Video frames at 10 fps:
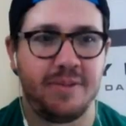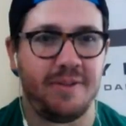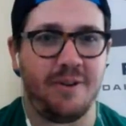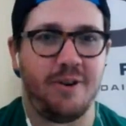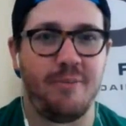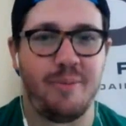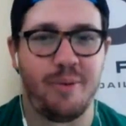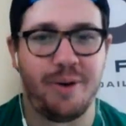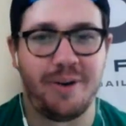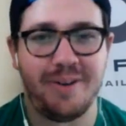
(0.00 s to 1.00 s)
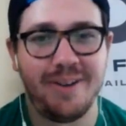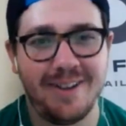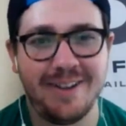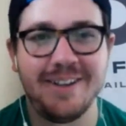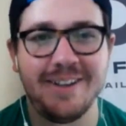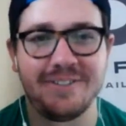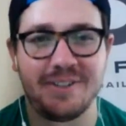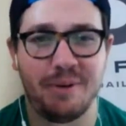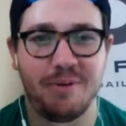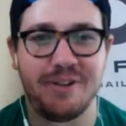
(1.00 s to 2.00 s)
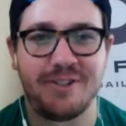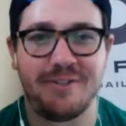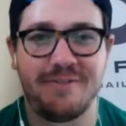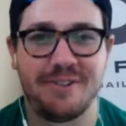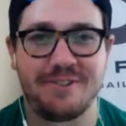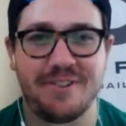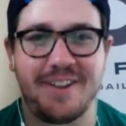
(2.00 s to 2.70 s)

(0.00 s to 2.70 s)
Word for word: Oh, boy. It's going to be a race to the finish line.